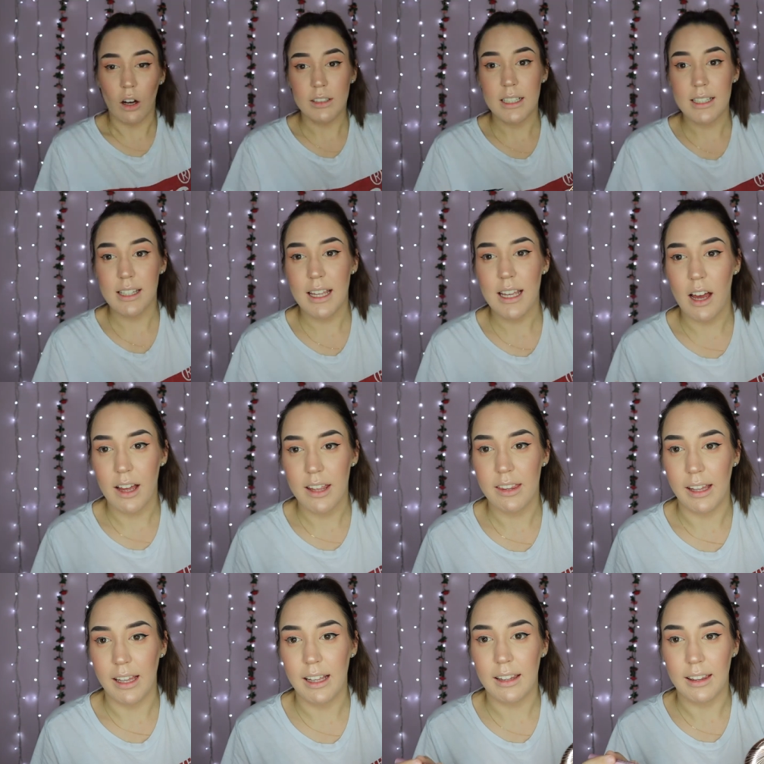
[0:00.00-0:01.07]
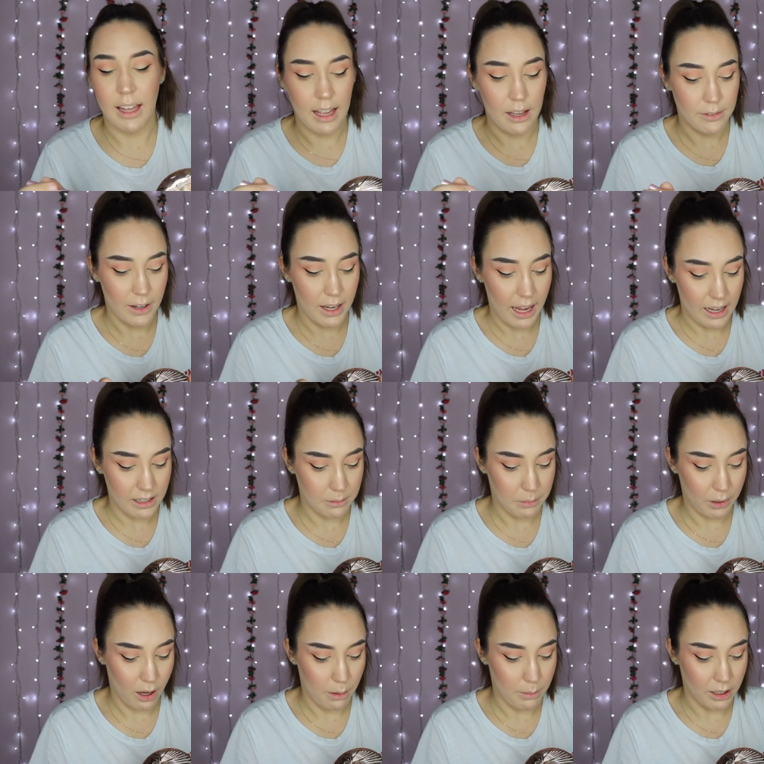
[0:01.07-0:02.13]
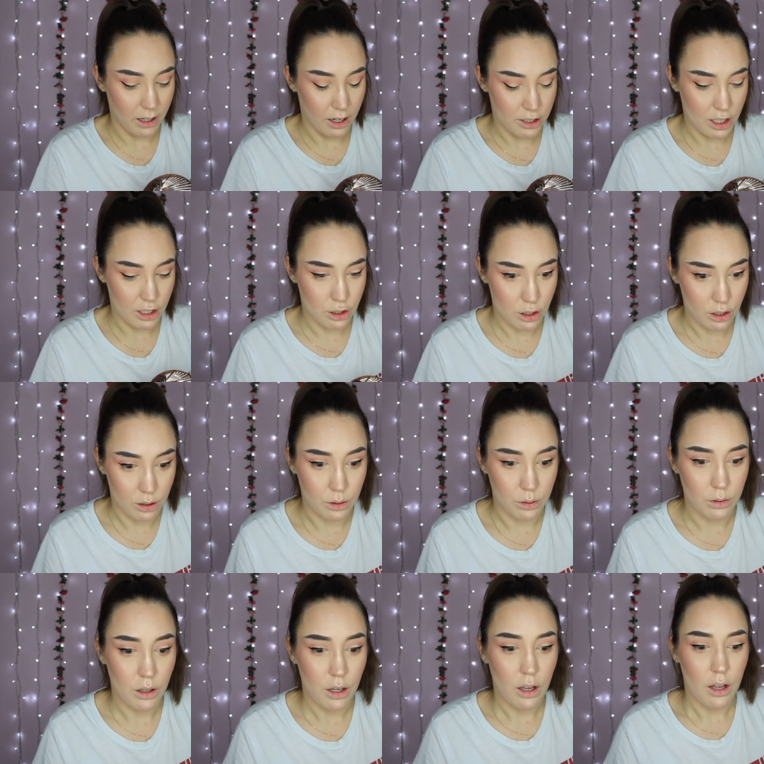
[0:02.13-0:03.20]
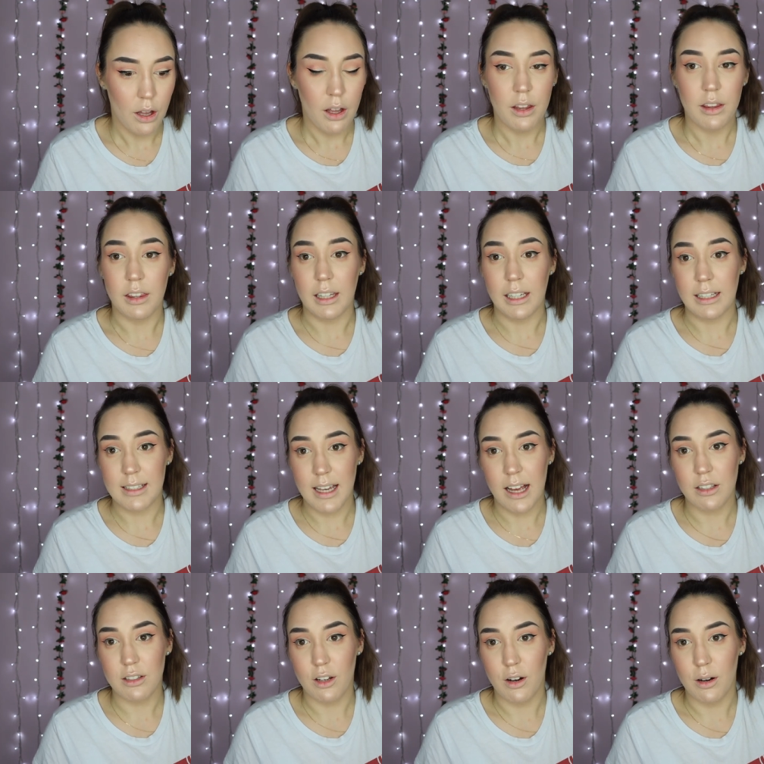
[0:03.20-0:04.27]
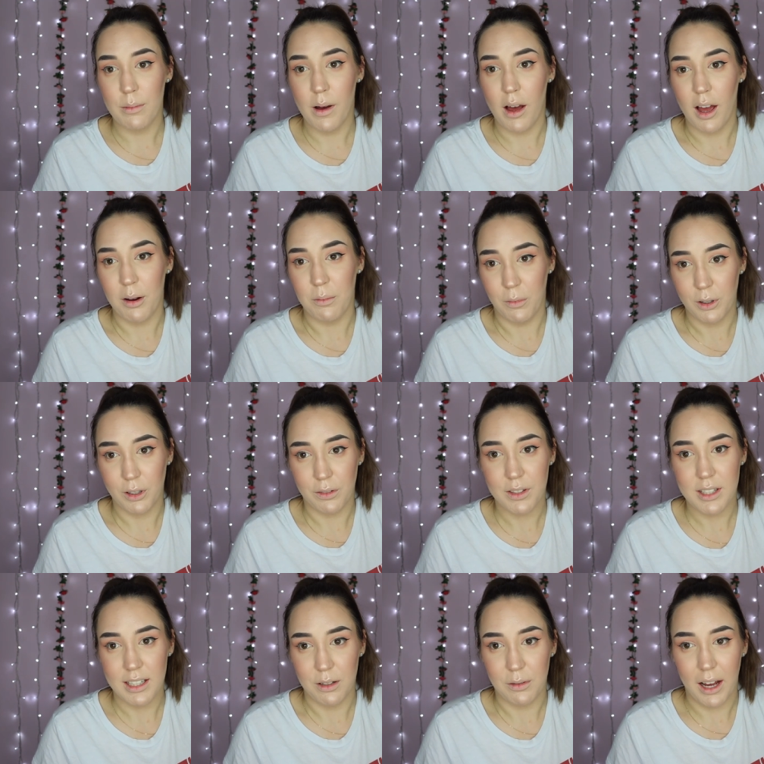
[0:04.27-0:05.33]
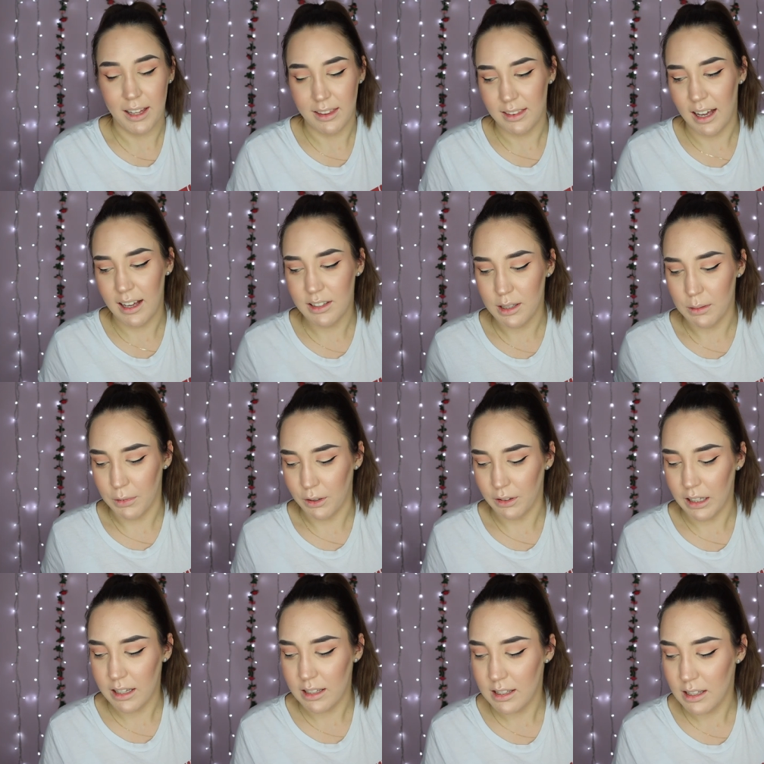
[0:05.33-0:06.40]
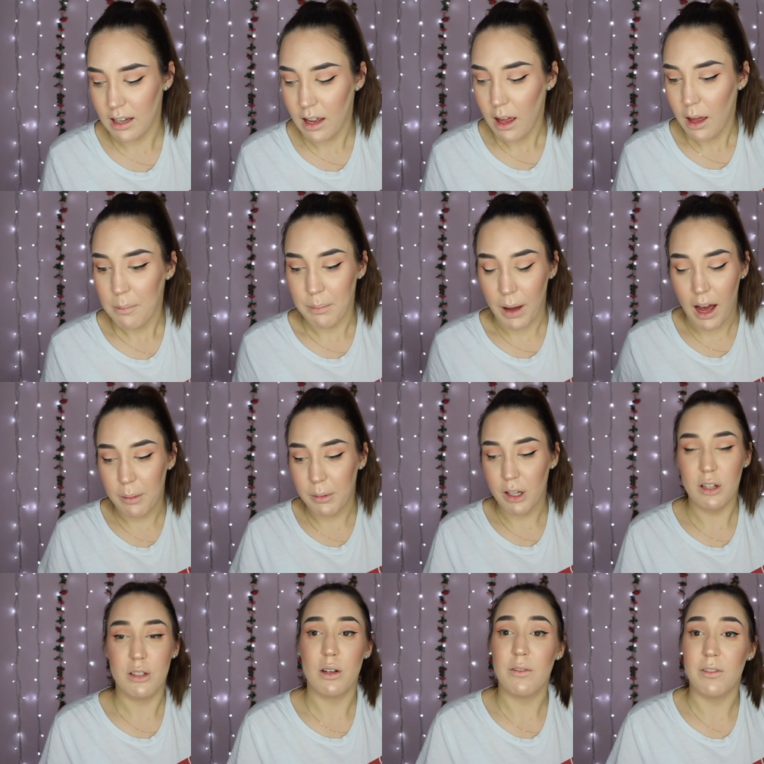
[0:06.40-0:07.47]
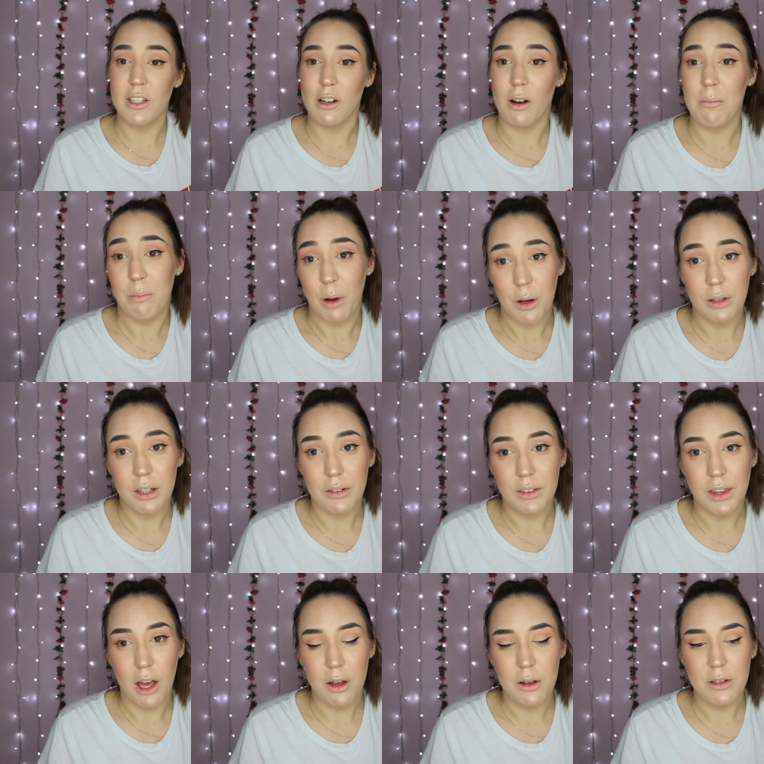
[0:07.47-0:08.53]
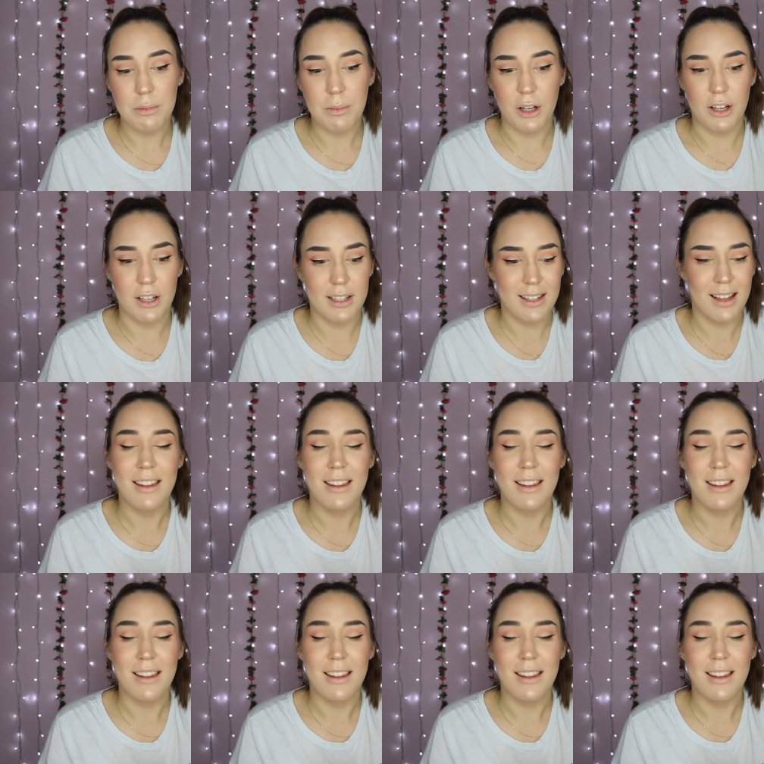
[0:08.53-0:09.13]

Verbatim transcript: honestly I think that if I hadn't become allergic to the Dexcom, I would have still had that to be honest. But I'm going to do a video on both of those because